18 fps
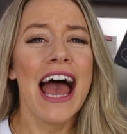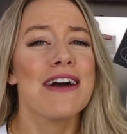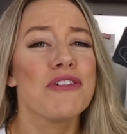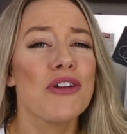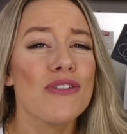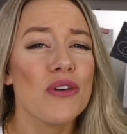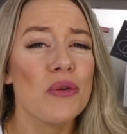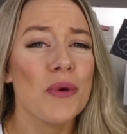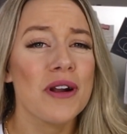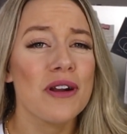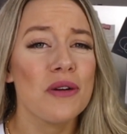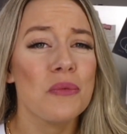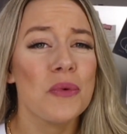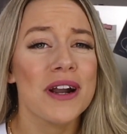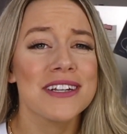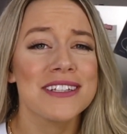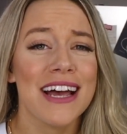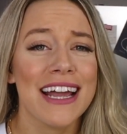Have you ever wondered
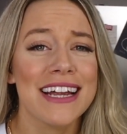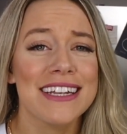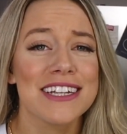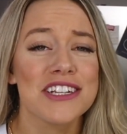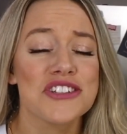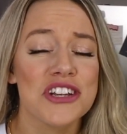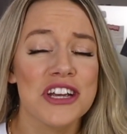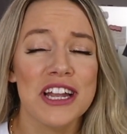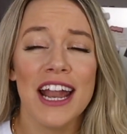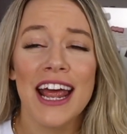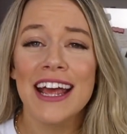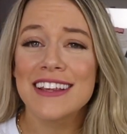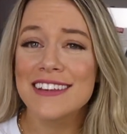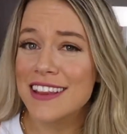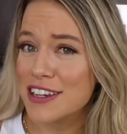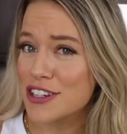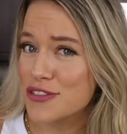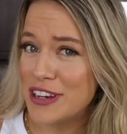what a
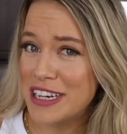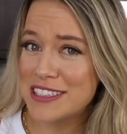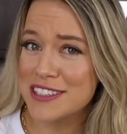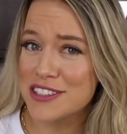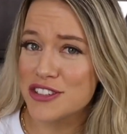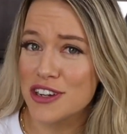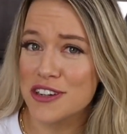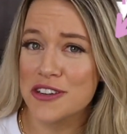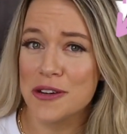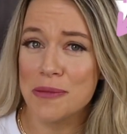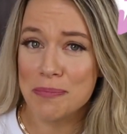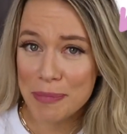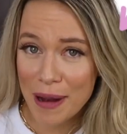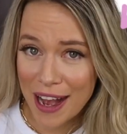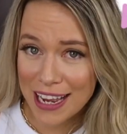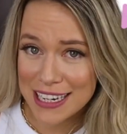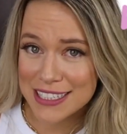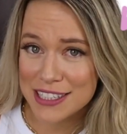dietitian/fitness instructor
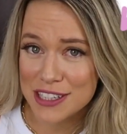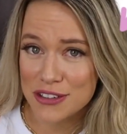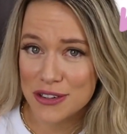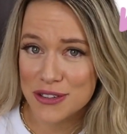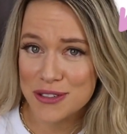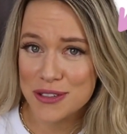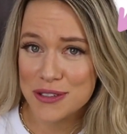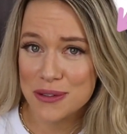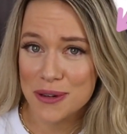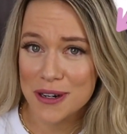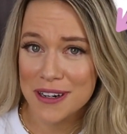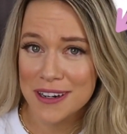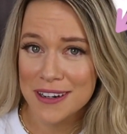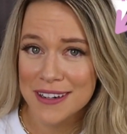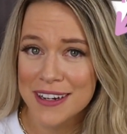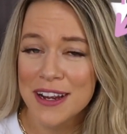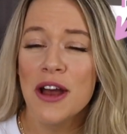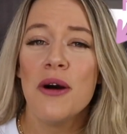buys at the grocery store?
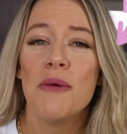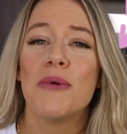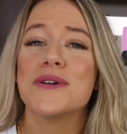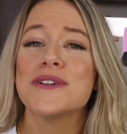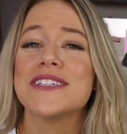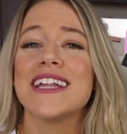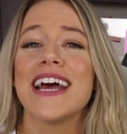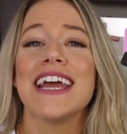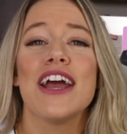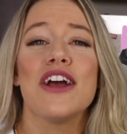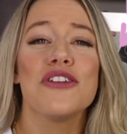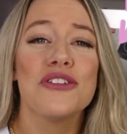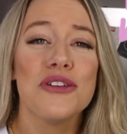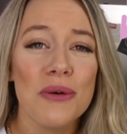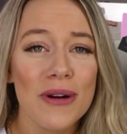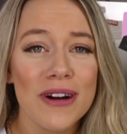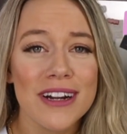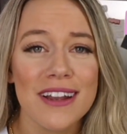Well, today
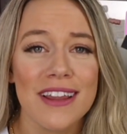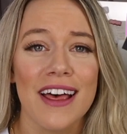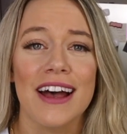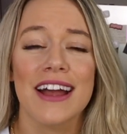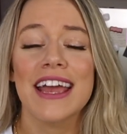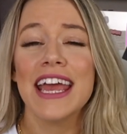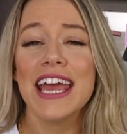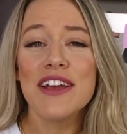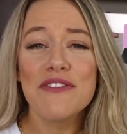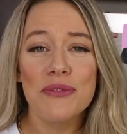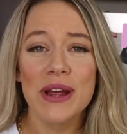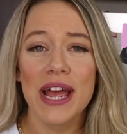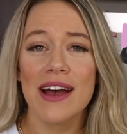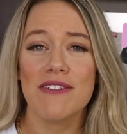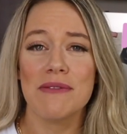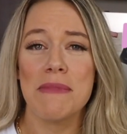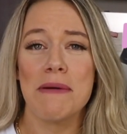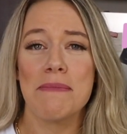you are in luck. If we
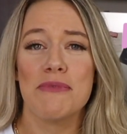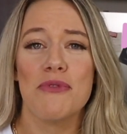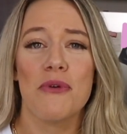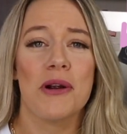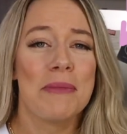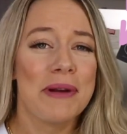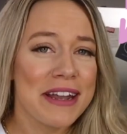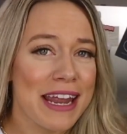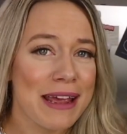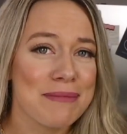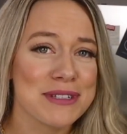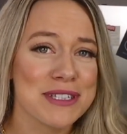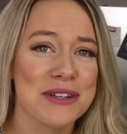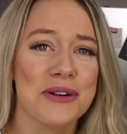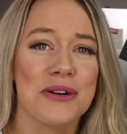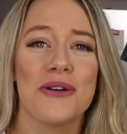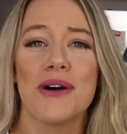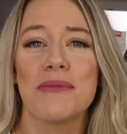haven't met before, my name is
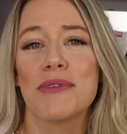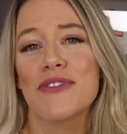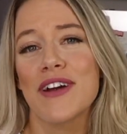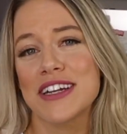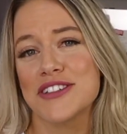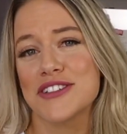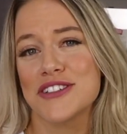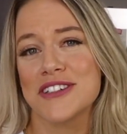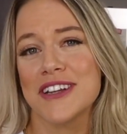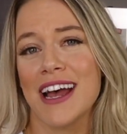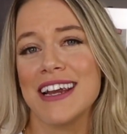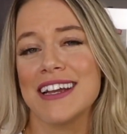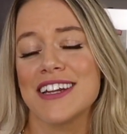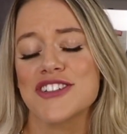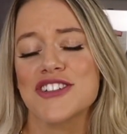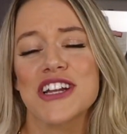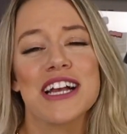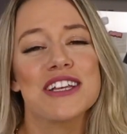Nicole. I'm a registered
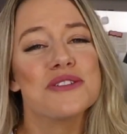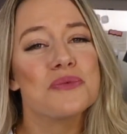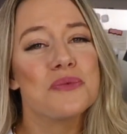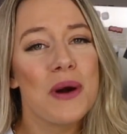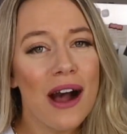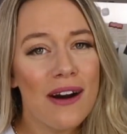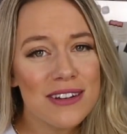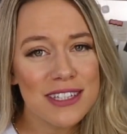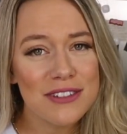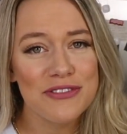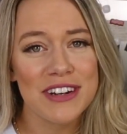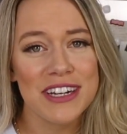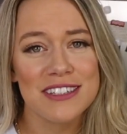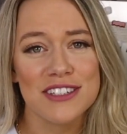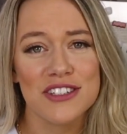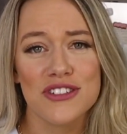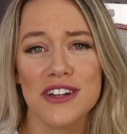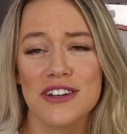dietitian as well as a
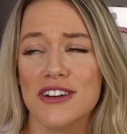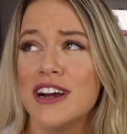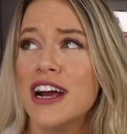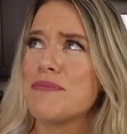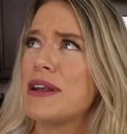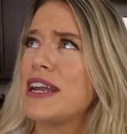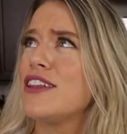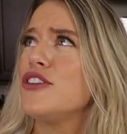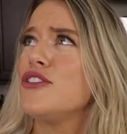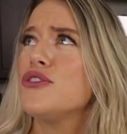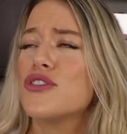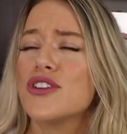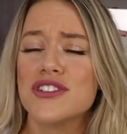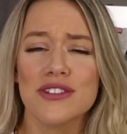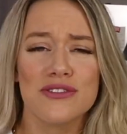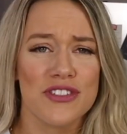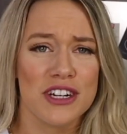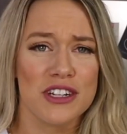fitness instructor. I've been in the
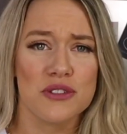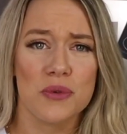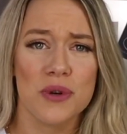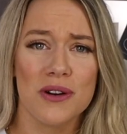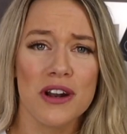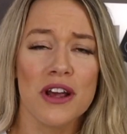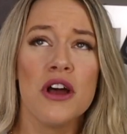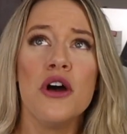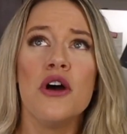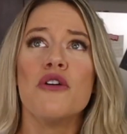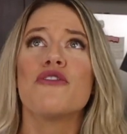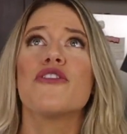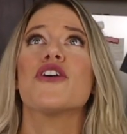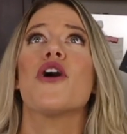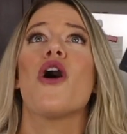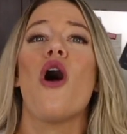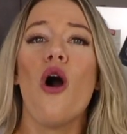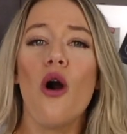nutrition fitness world
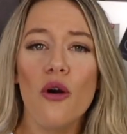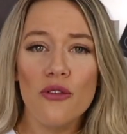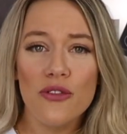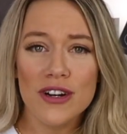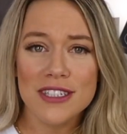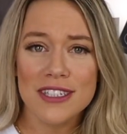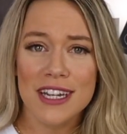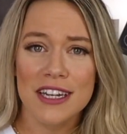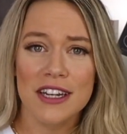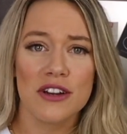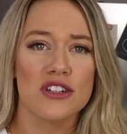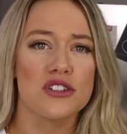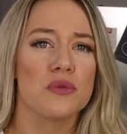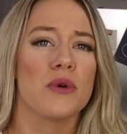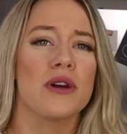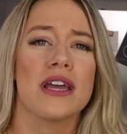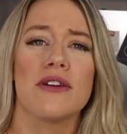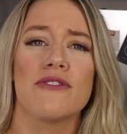for over 10
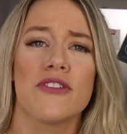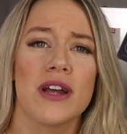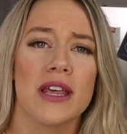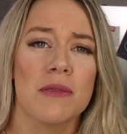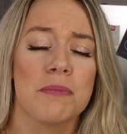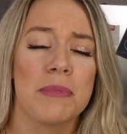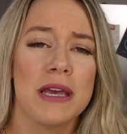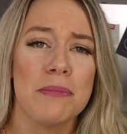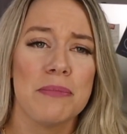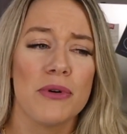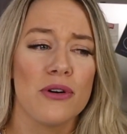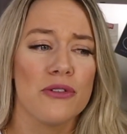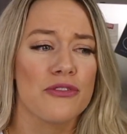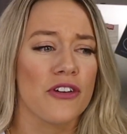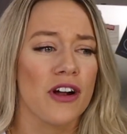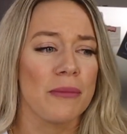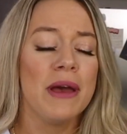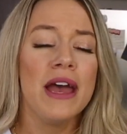years, working with people
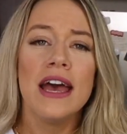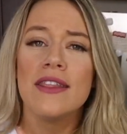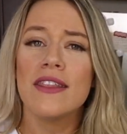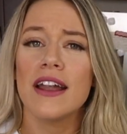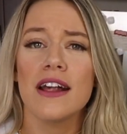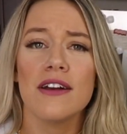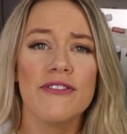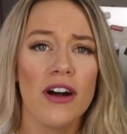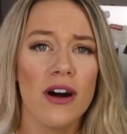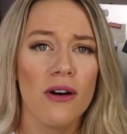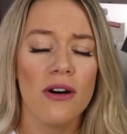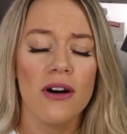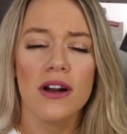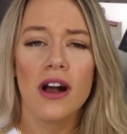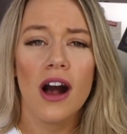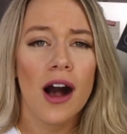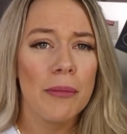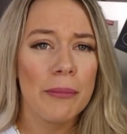from the
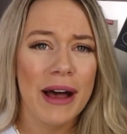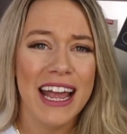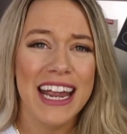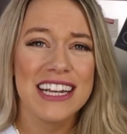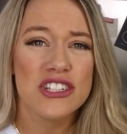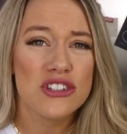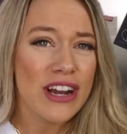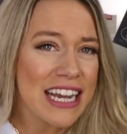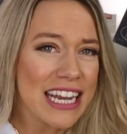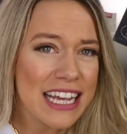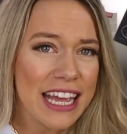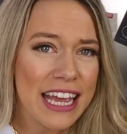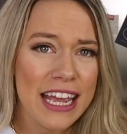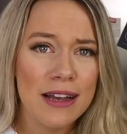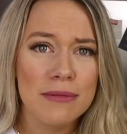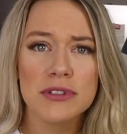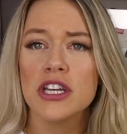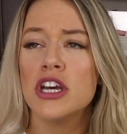NFL combine training
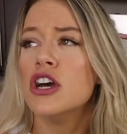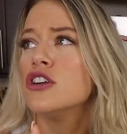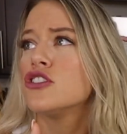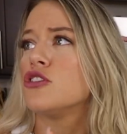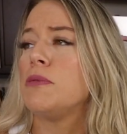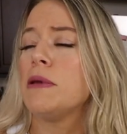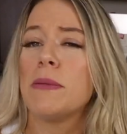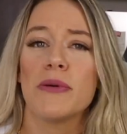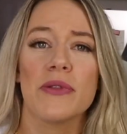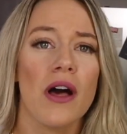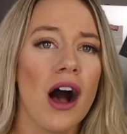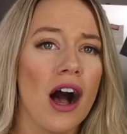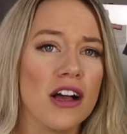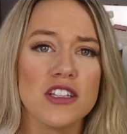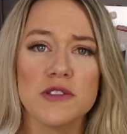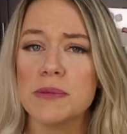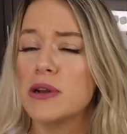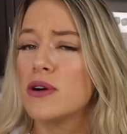camps to people in the
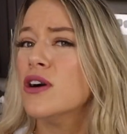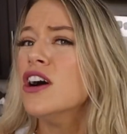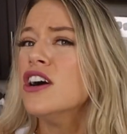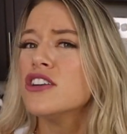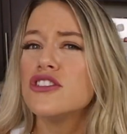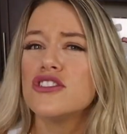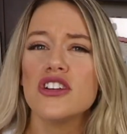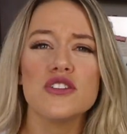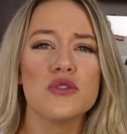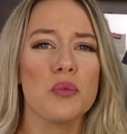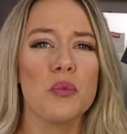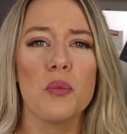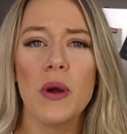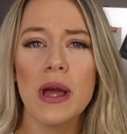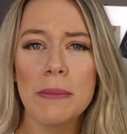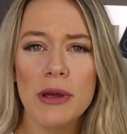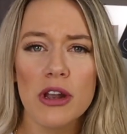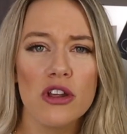hospital to just
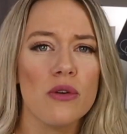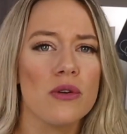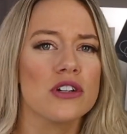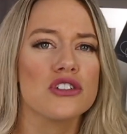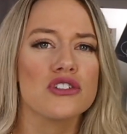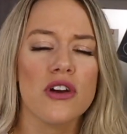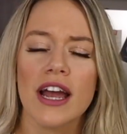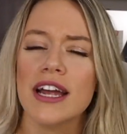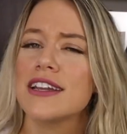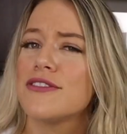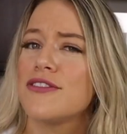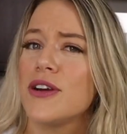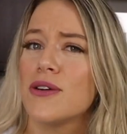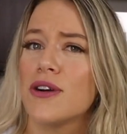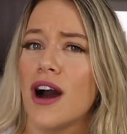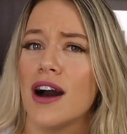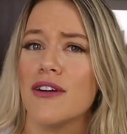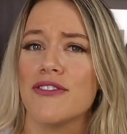women who are trying to
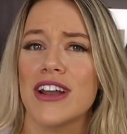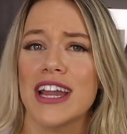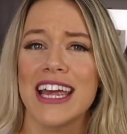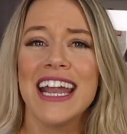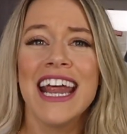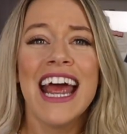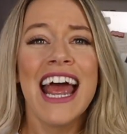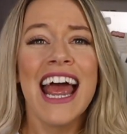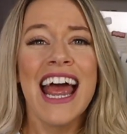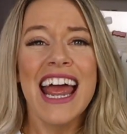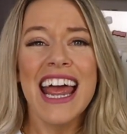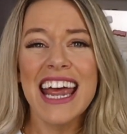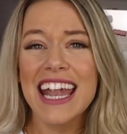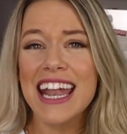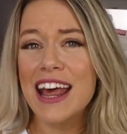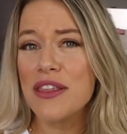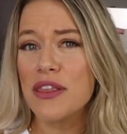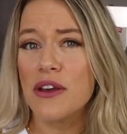feel confident
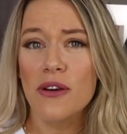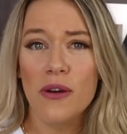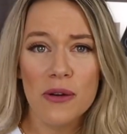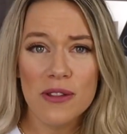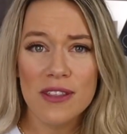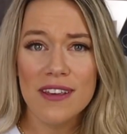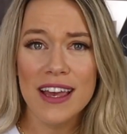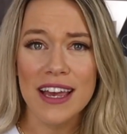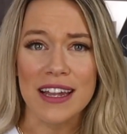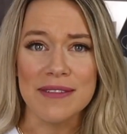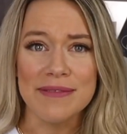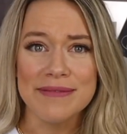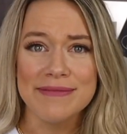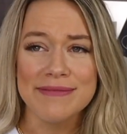in their own skin.